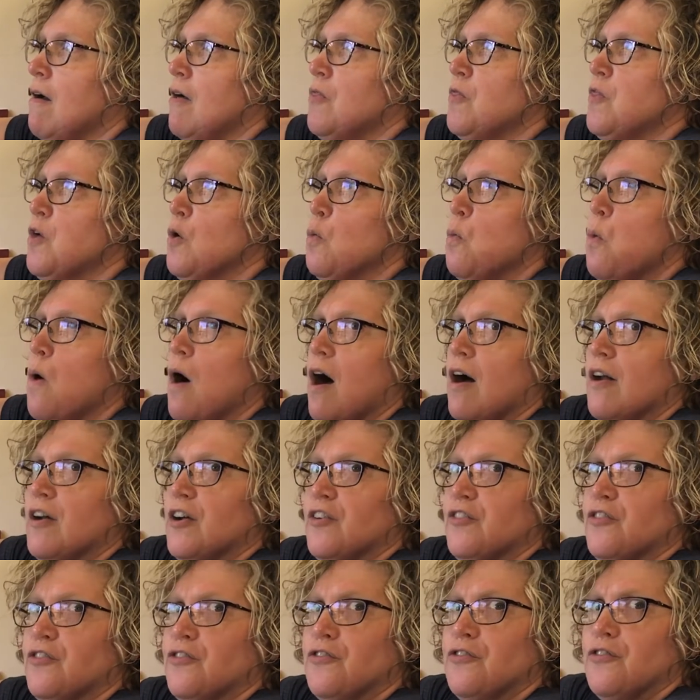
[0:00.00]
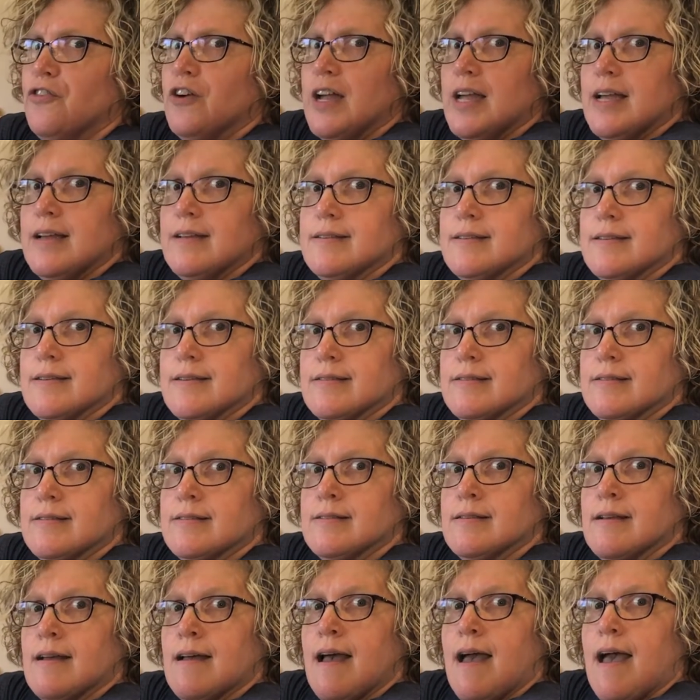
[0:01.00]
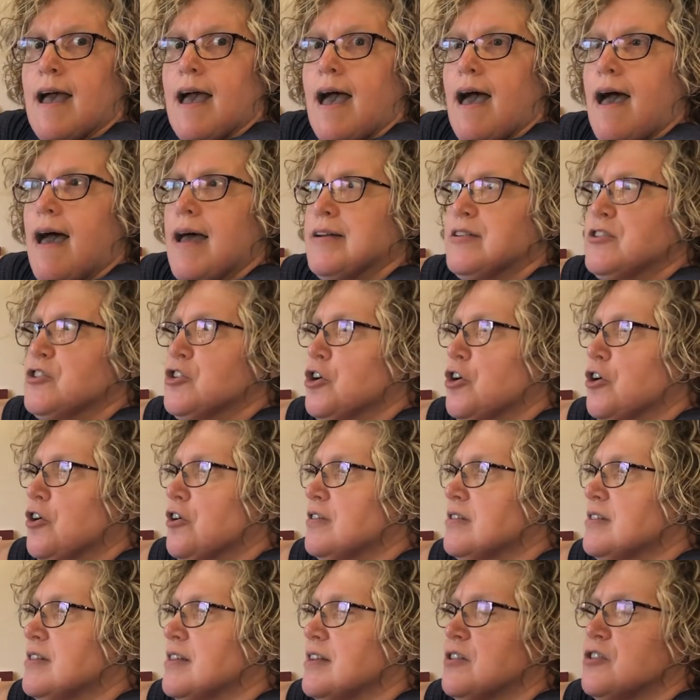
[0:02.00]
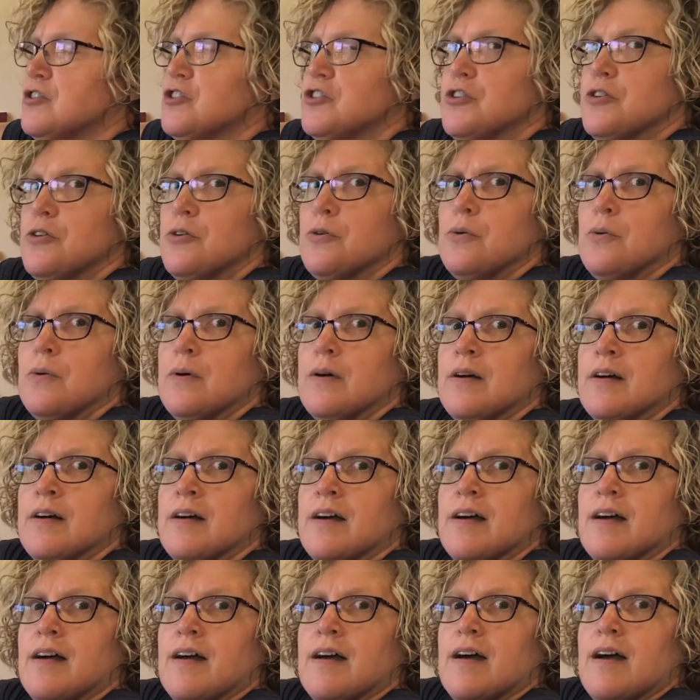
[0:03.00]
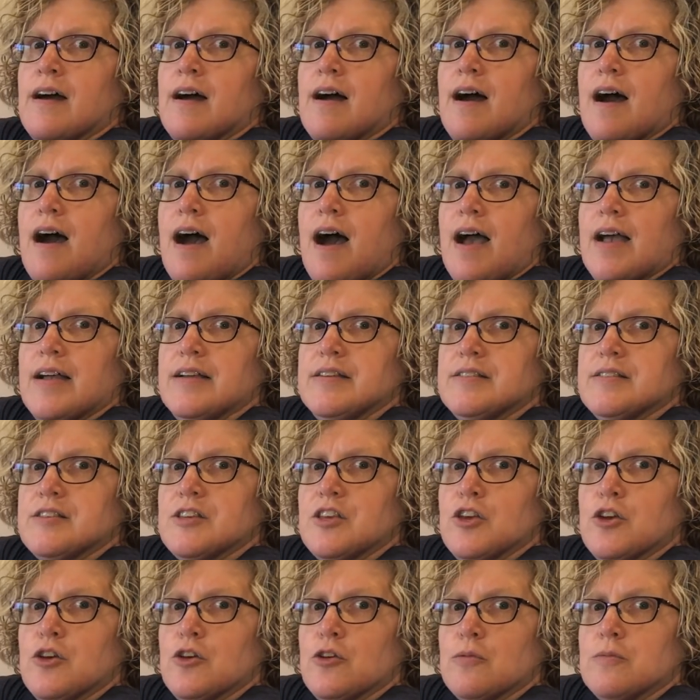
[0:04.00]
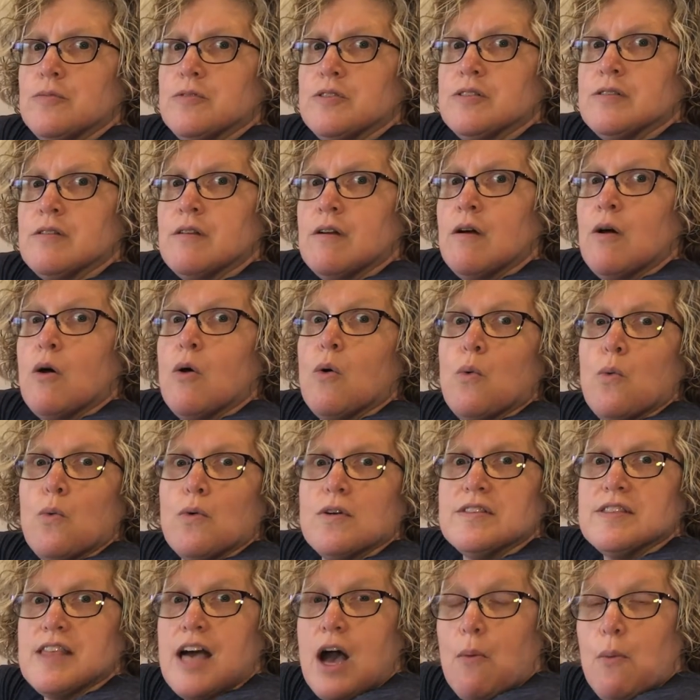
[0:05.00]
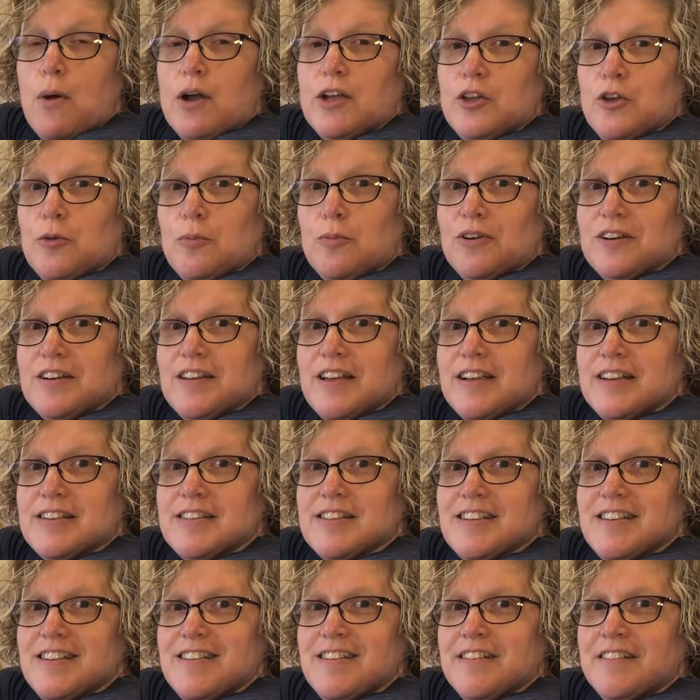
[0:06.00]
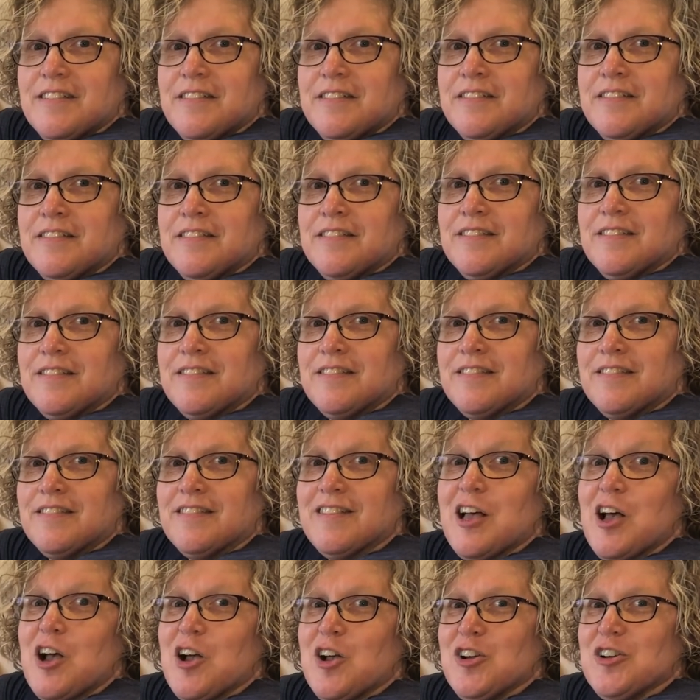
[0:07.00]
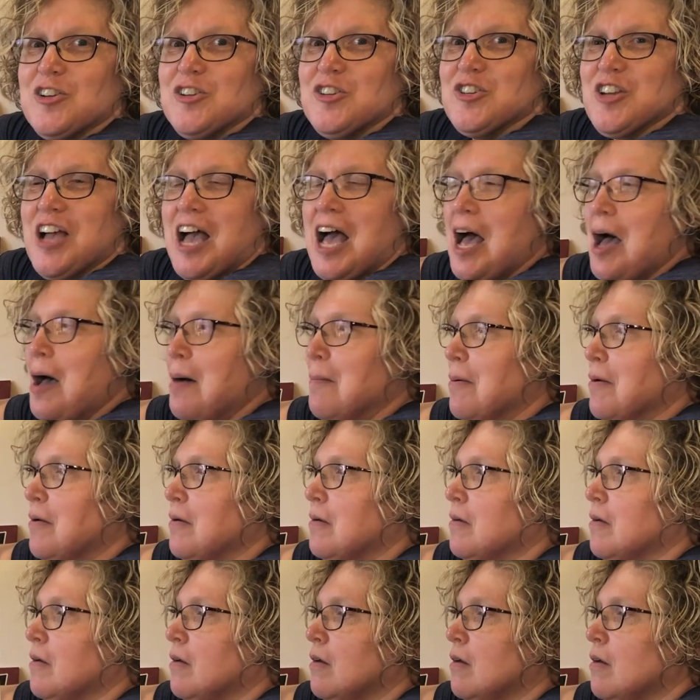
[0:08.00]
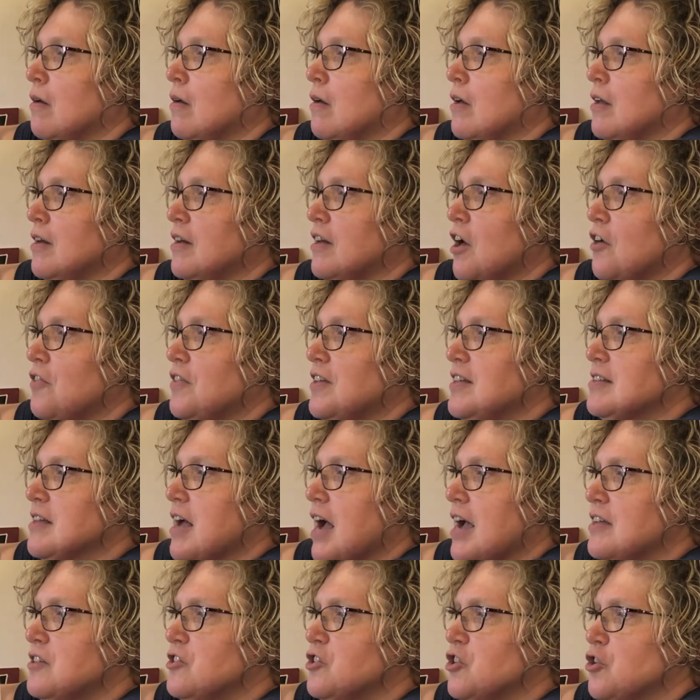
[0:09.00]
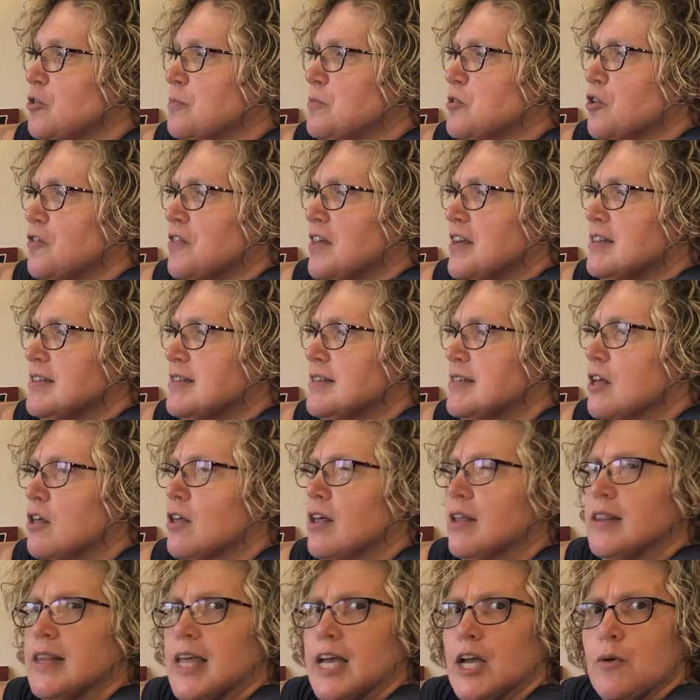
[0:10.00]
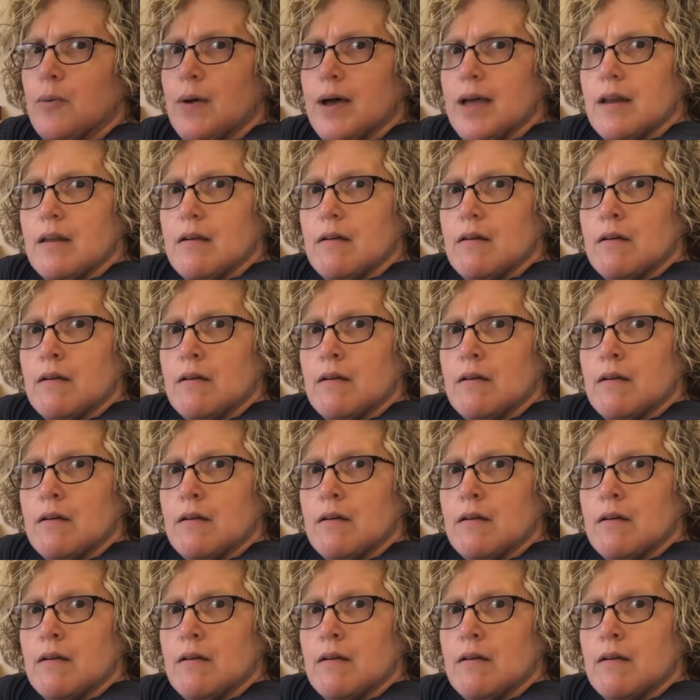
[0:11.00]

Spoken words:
The water freezes and turns into ice cubes. Was that what you predicted? Good job. Now, these ice cubes, are they still a liquid?